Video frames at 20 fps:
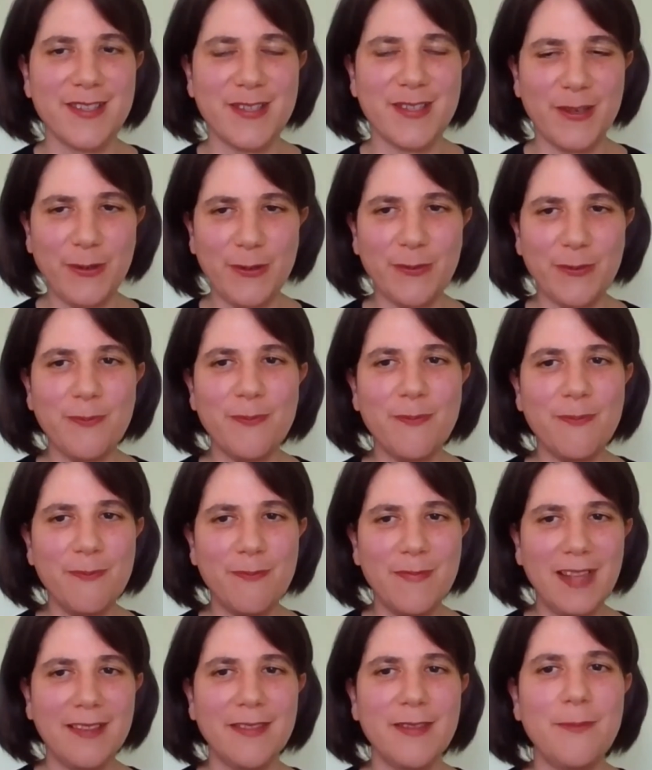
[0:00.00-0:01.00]
So
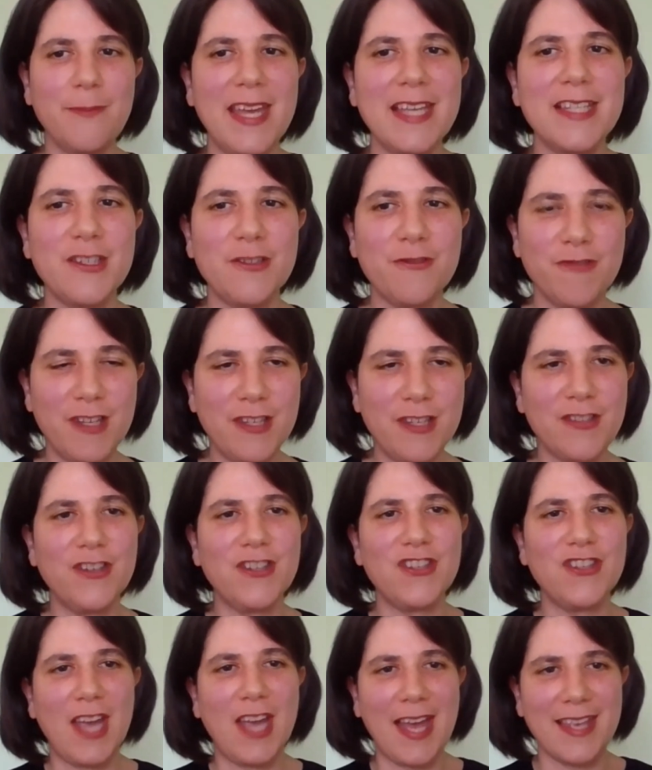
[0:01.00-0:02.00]
the basic
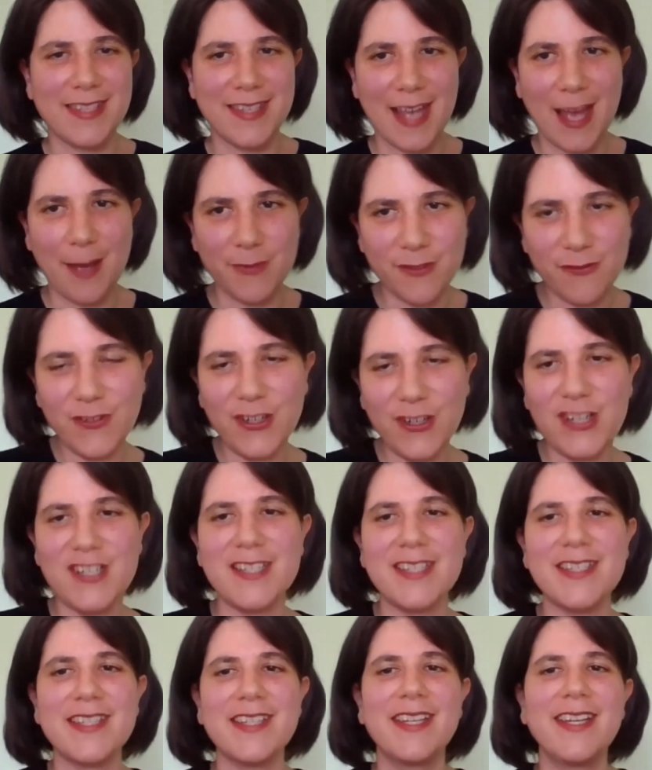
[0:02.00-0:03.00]
research has to happen
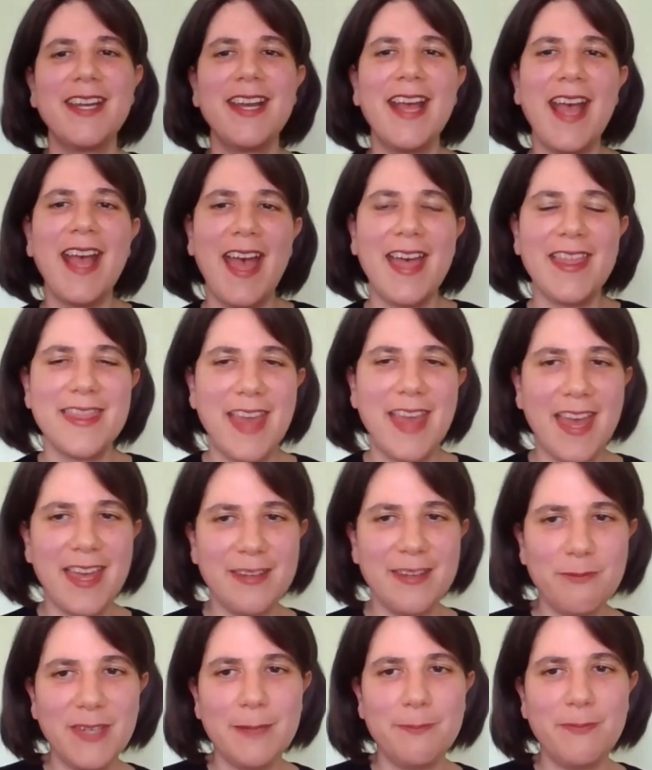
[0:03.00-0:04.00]
first, and
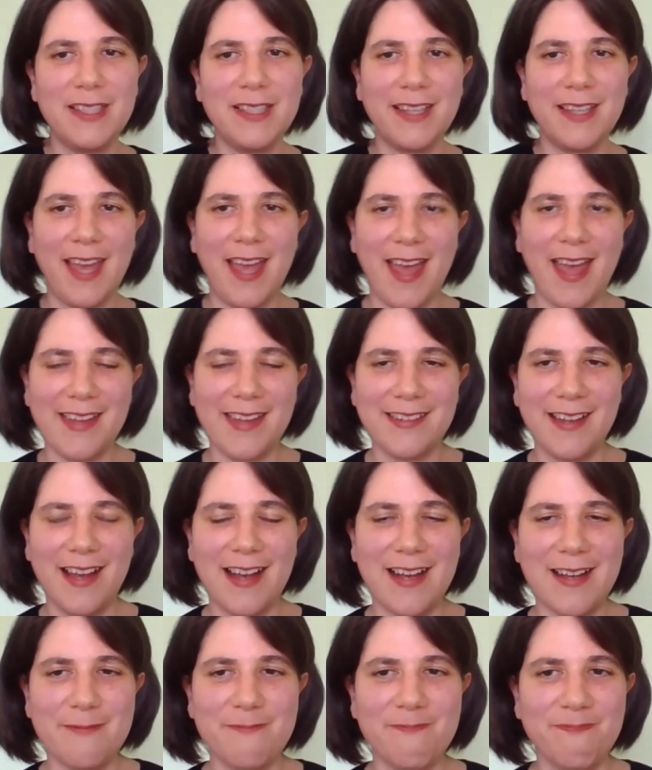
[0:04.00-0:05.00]
then people
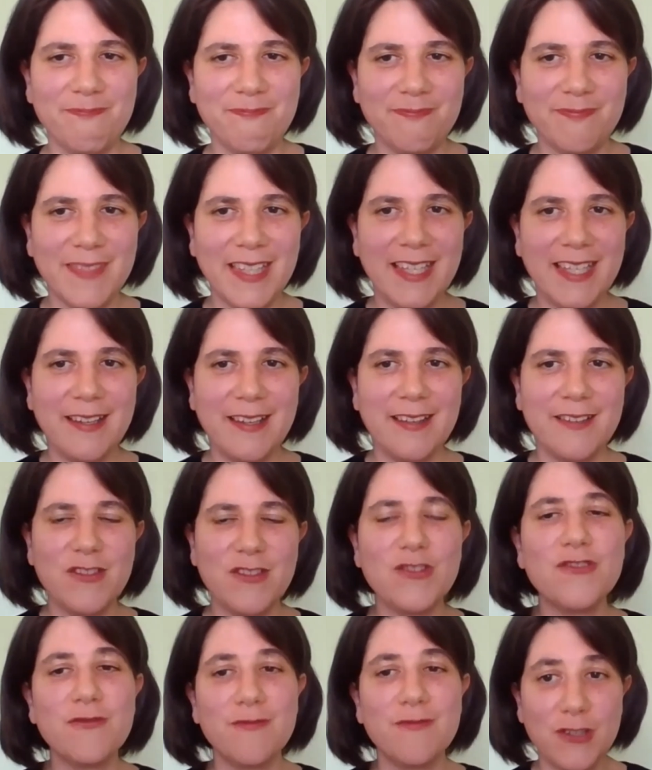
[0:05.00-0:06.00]
can
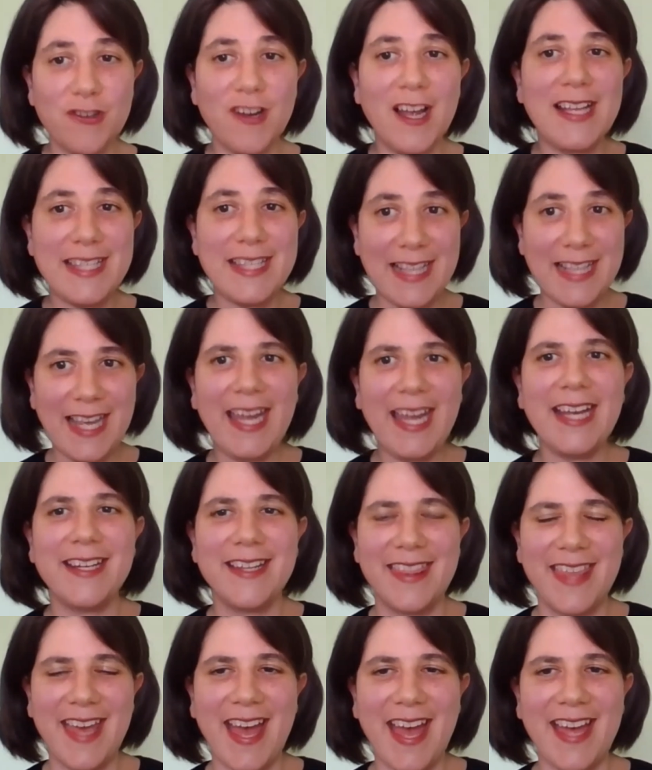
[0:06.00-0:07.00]

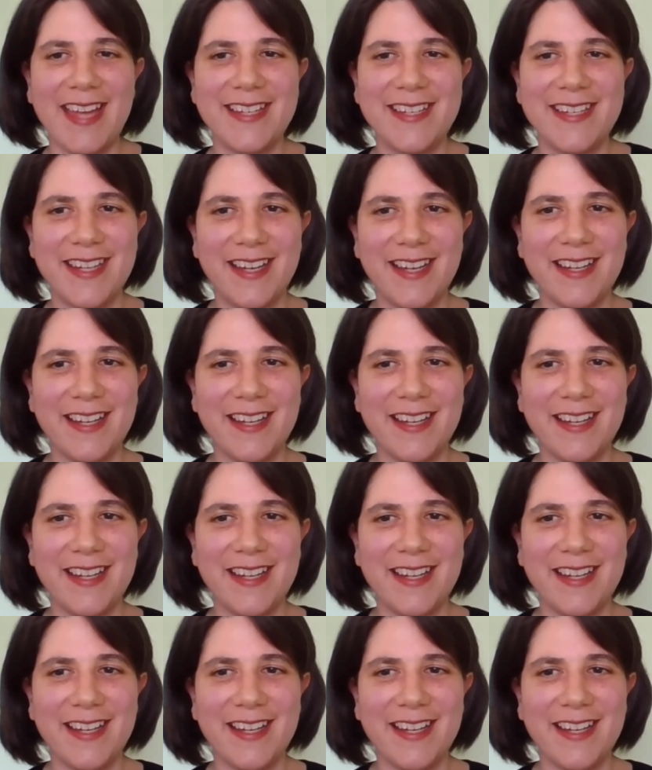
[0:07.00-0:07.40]
translate that